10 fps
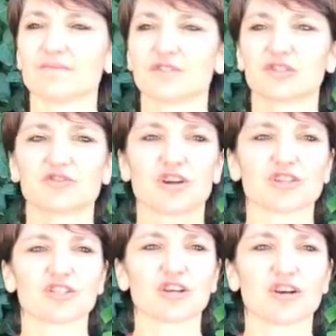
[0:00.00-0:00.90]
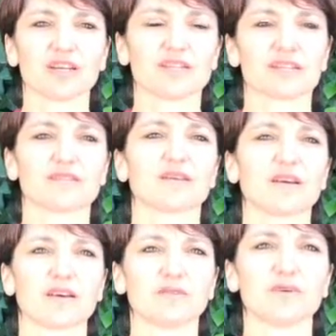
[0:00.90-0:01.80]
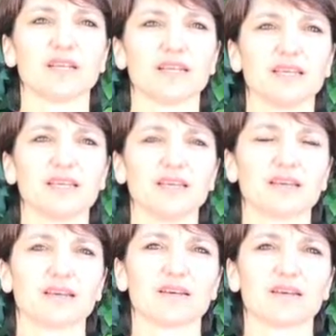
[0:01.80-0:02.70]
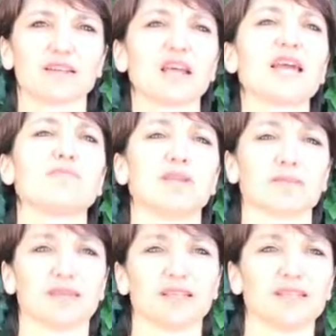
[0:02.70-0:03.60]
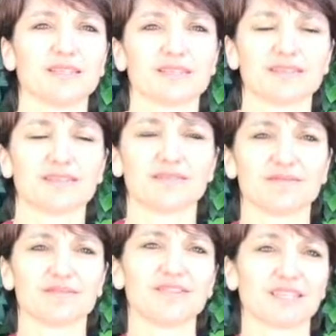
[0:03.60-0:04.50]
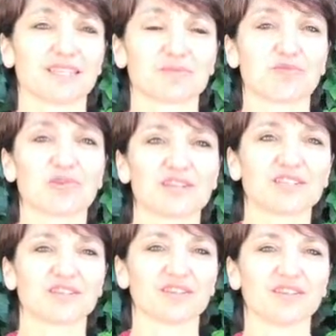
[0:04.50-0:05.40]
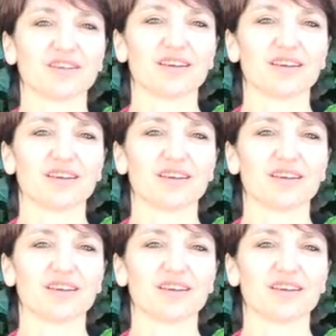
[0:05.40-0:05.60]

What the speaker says: structure is really enabling me this exploration.